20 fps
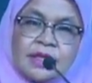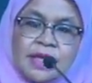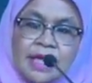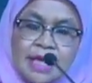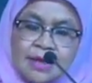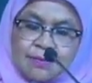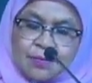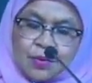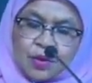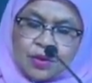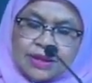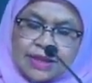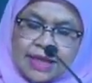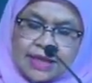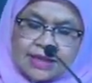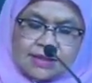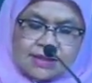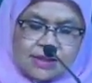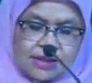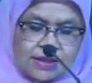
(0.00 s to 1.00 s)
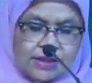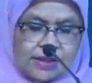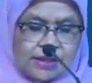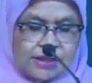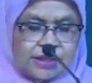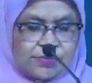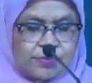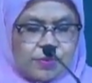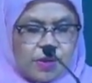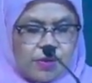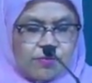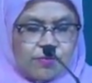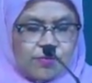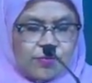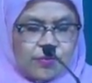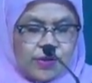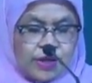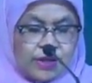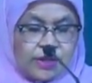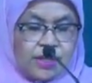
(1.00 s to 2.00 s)
and protect cities from
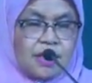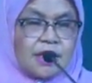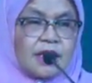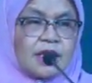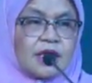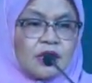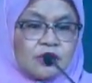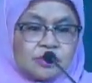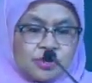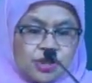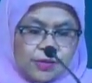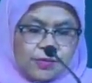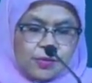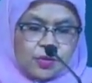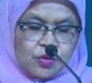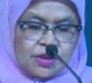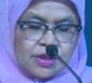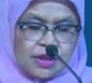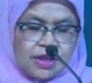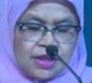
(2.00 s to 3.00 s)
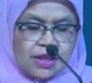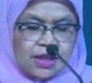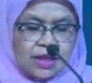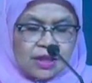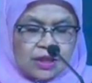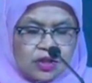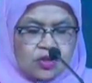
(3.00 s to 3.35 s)
further contributing